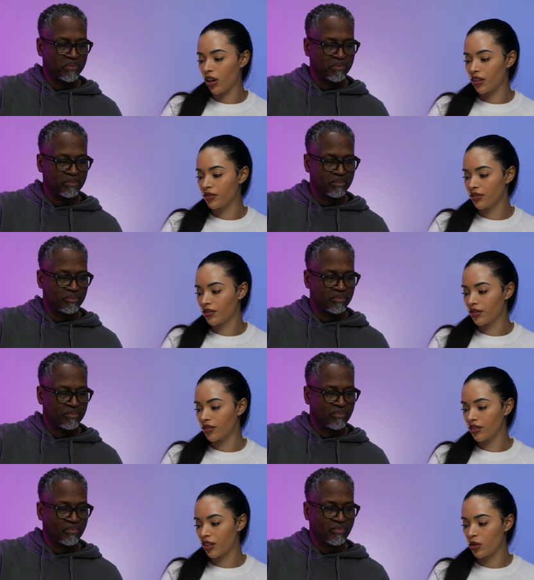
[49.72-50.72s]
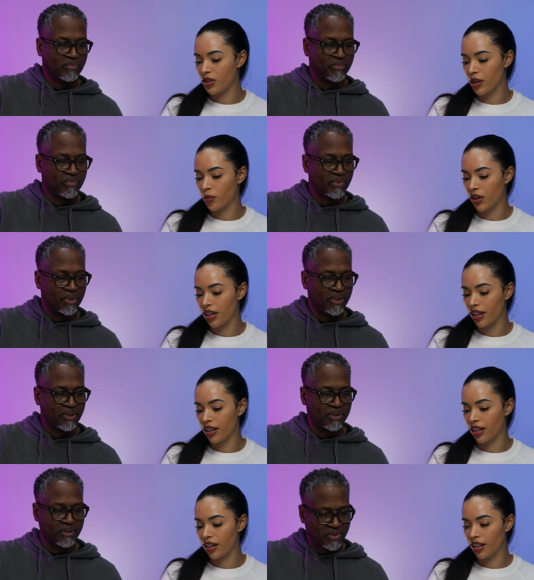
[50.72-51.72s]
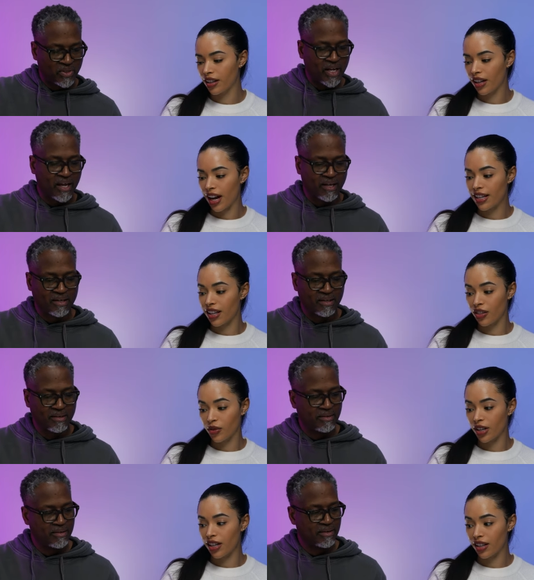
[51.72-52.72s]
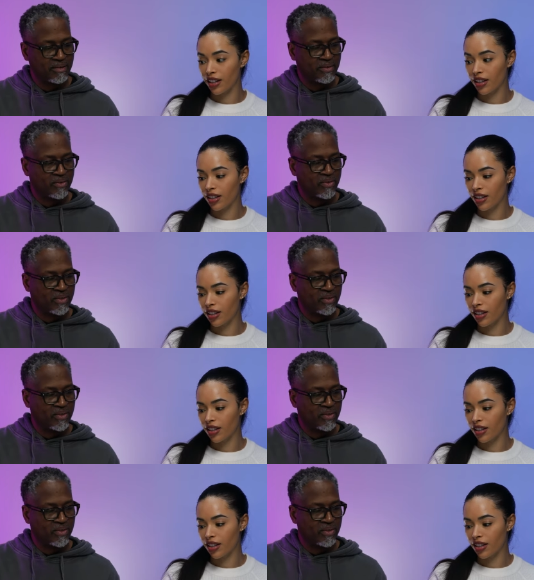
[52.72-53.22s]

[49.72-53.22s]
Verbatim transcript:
Speaker 1: one. You said one here. Yeah. I said three here.